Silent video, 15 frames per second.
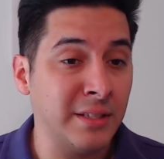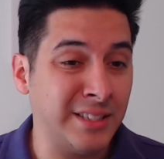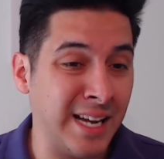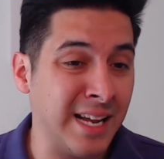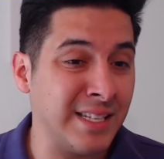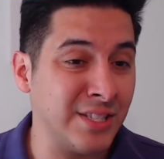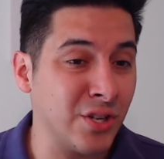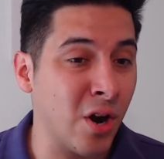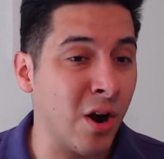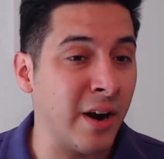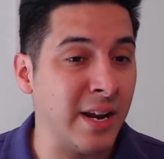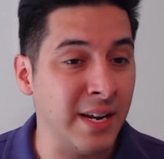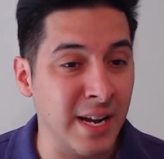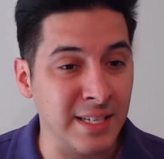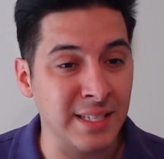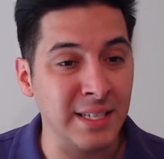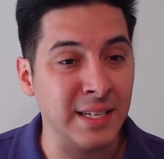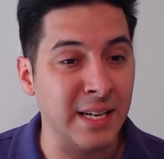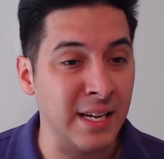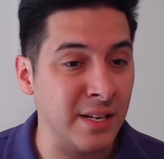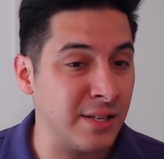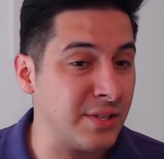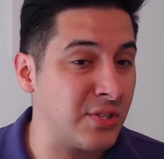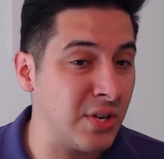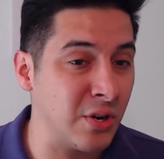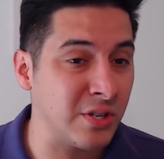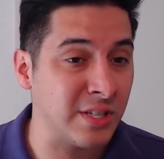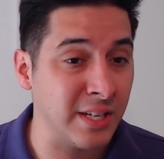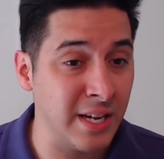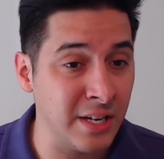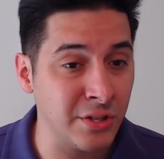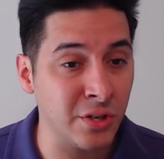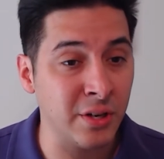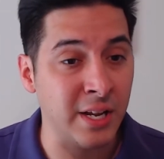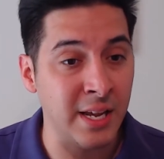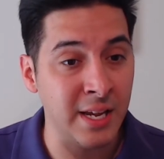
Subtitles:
chances are he doesn't get seriously injured.